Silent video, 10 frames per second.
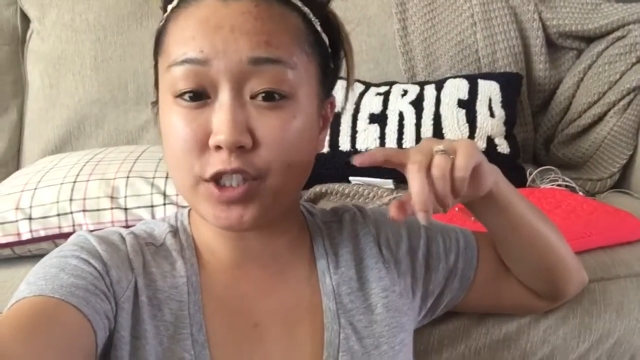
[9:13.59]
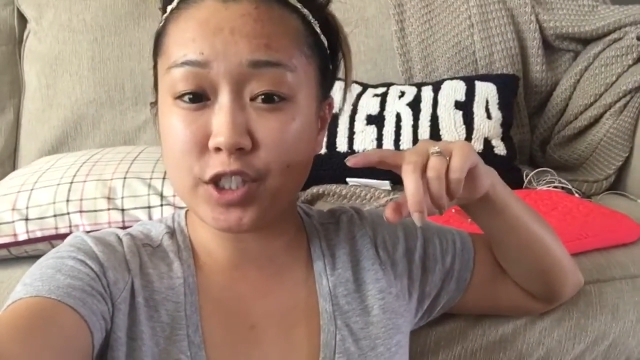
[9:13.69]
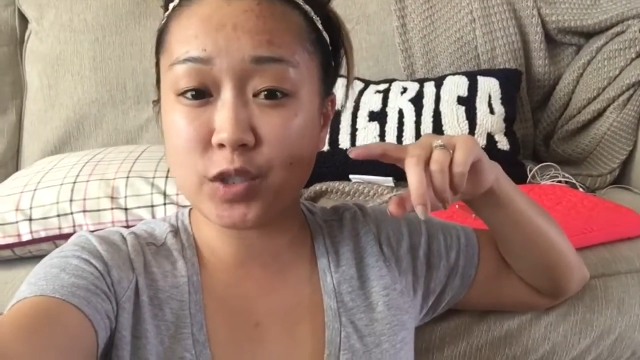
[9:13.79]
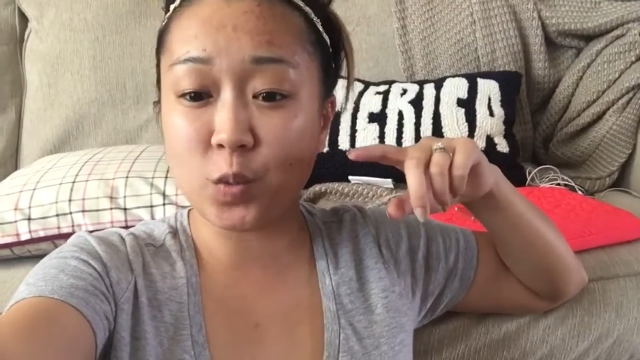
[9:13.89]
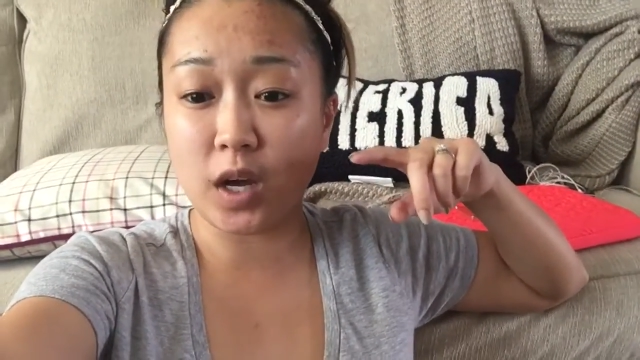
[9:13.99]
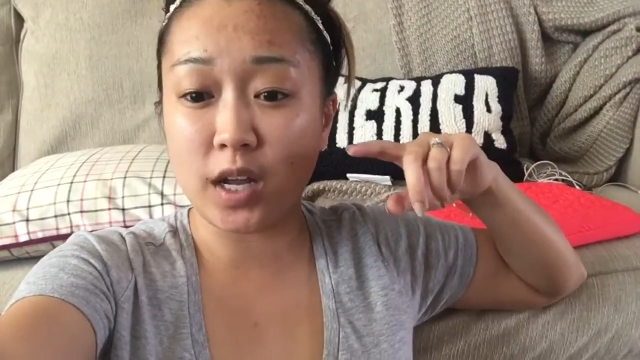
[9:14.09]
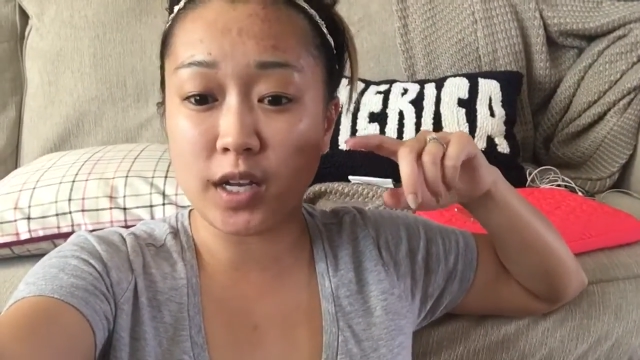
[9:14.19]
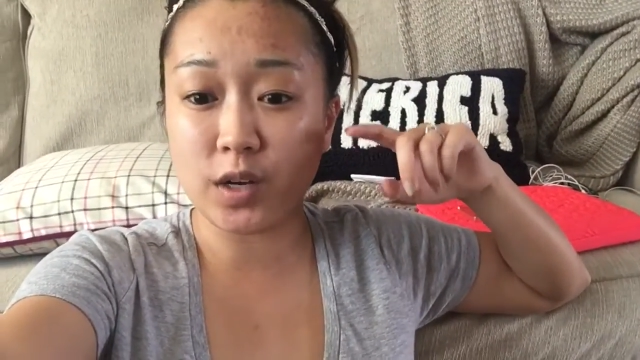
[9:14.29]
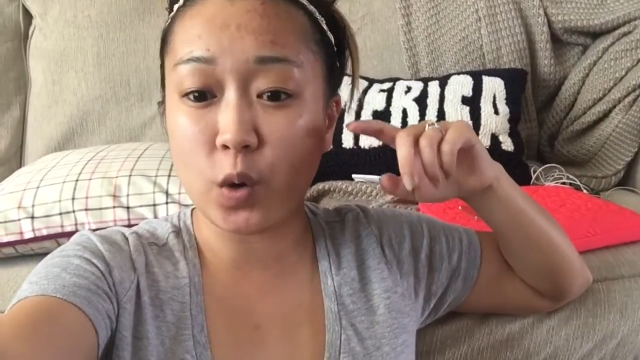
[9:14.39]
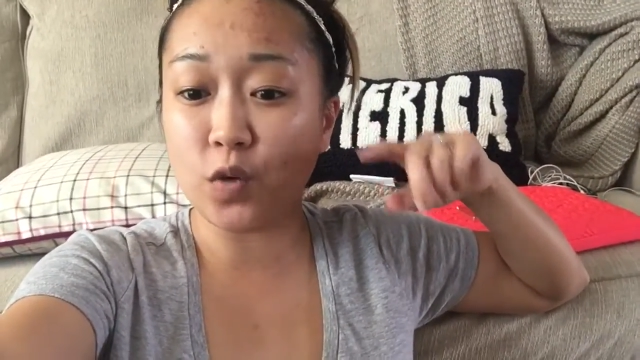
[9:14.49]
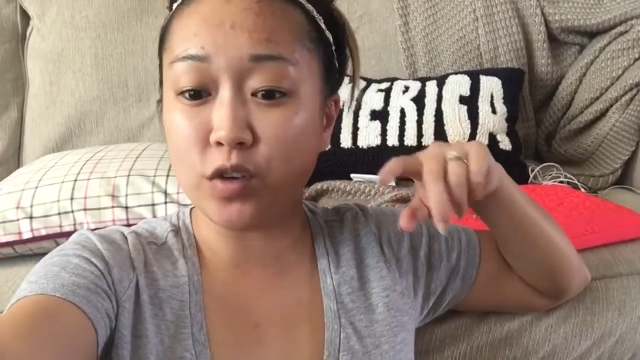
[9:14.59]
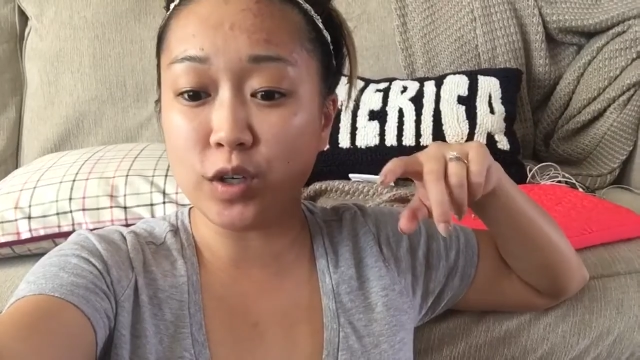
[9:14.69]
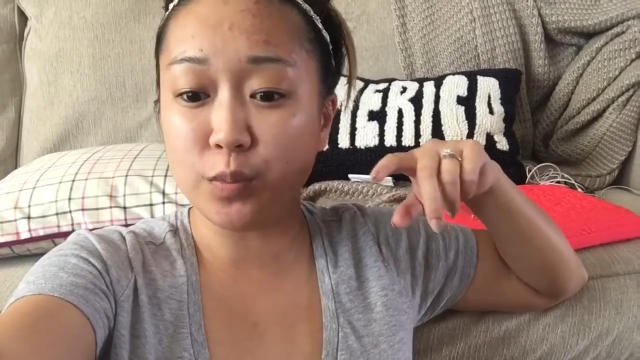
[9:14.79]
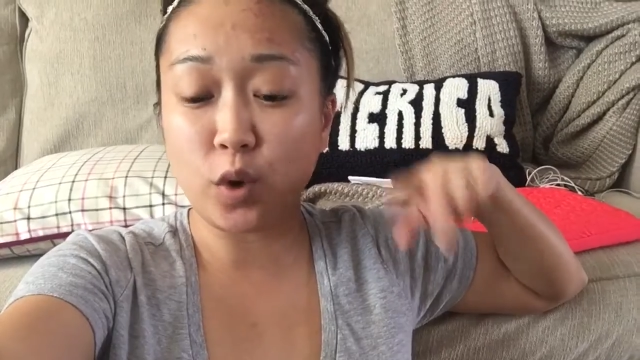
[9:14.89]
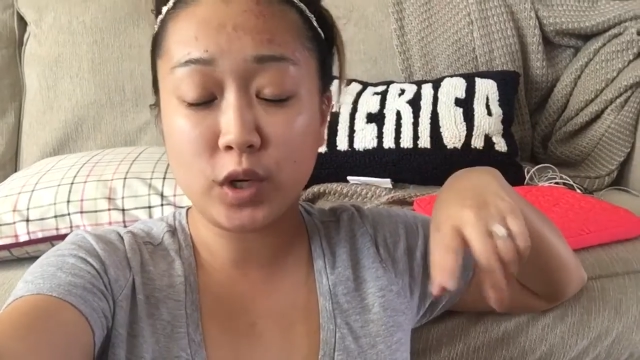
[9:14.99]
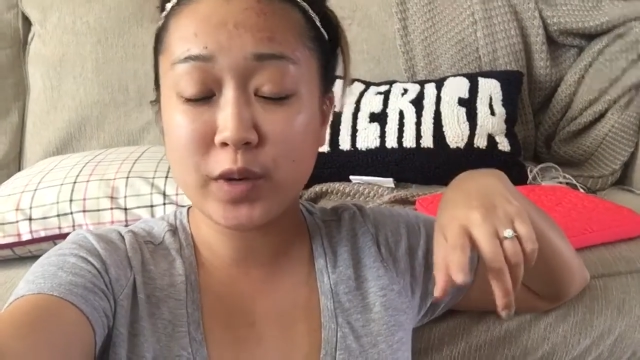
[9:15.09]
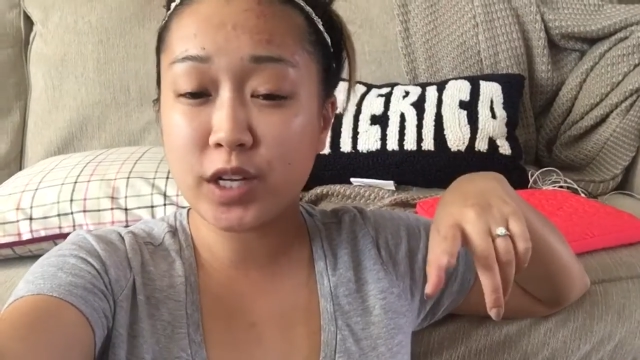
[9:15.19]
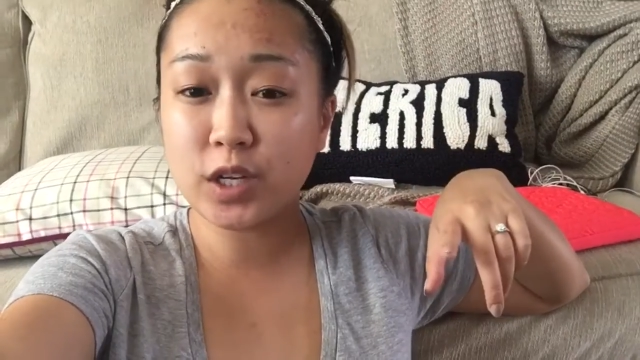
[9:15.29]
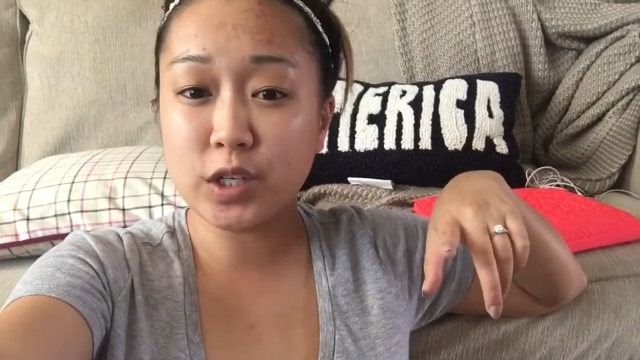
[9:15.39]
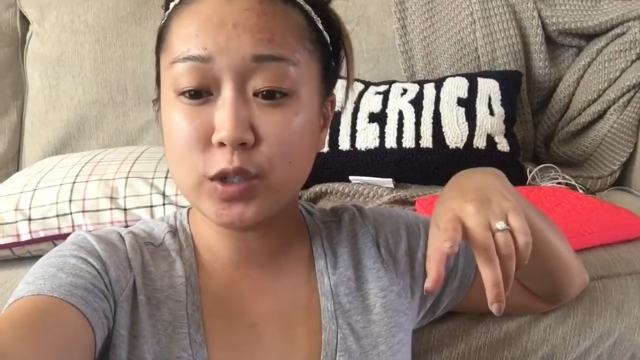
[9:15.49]
just won over Puerto
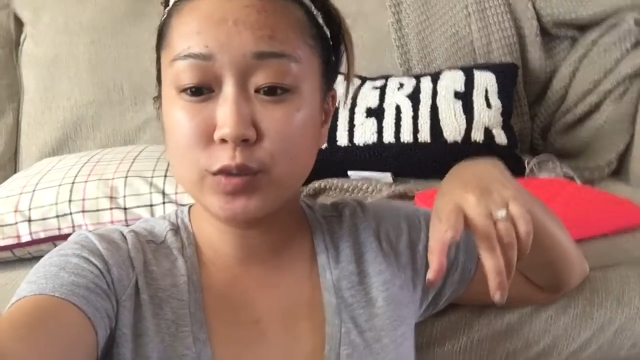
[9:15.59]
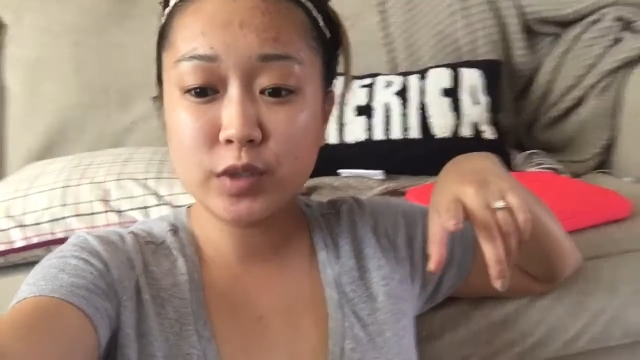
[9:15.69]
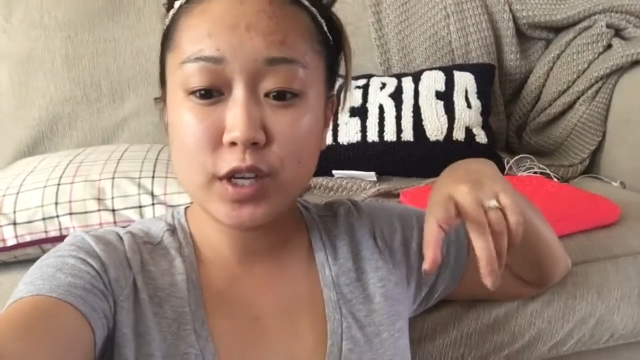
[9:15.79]
Rico.